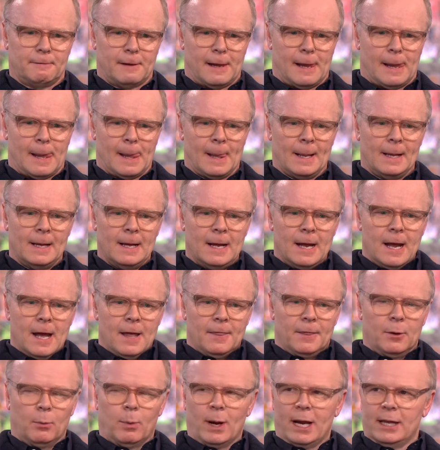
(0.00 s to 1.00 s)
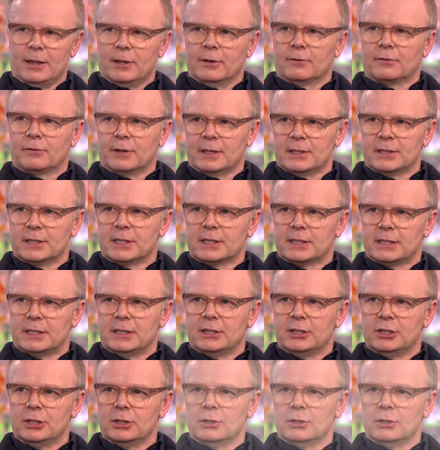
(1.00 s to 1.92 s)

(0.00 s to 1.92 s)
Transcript: uh, the way that forensics is